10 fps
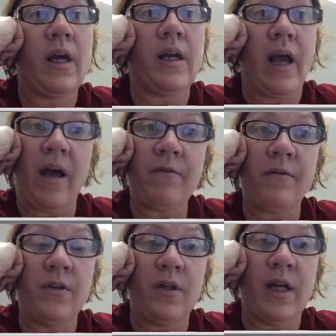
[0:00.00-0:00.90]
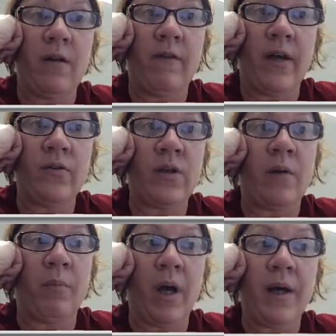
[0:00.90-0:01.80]
and half of your data values
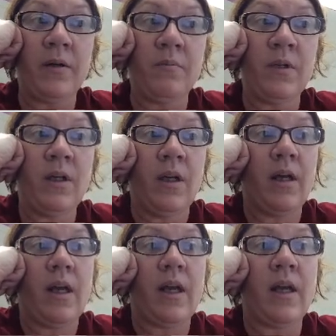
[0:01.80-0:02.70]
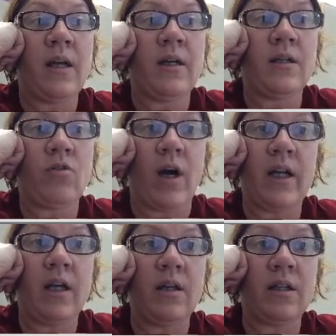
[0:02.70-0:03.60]
on bottom, and try
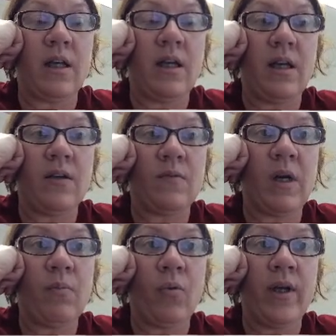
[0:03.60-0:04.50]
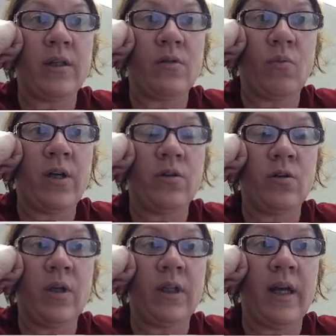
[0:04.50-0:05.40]
to get it to hit as many points when you're
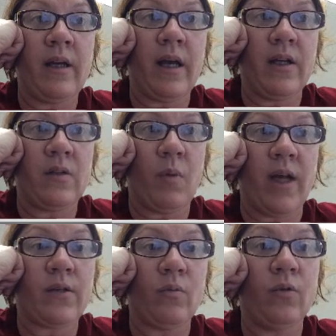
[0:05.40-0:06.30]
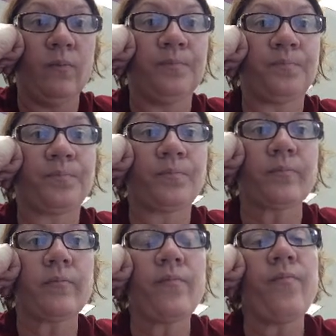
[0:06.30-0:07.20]
doing that as possible.
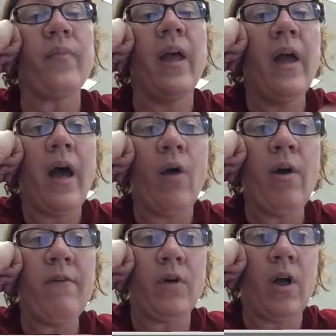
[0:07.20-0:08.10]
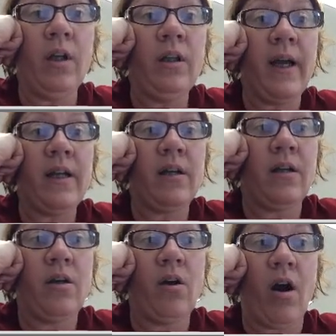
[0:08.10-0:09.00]
However,
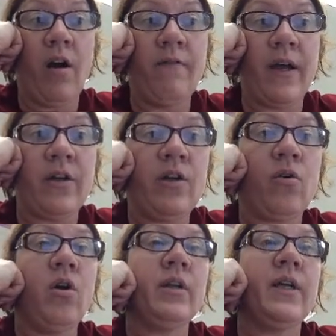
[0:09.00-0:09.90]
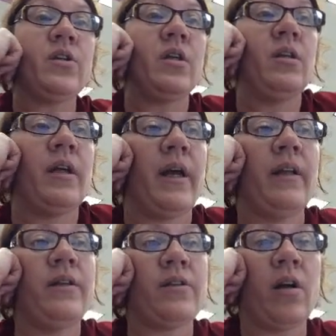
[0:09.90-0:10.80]
unlike your R value, your correlation, the
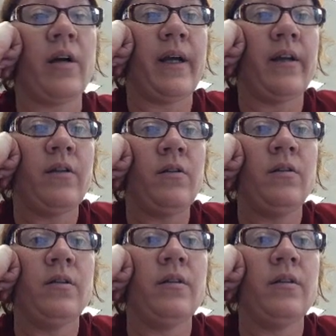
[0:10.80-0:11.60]
LSRL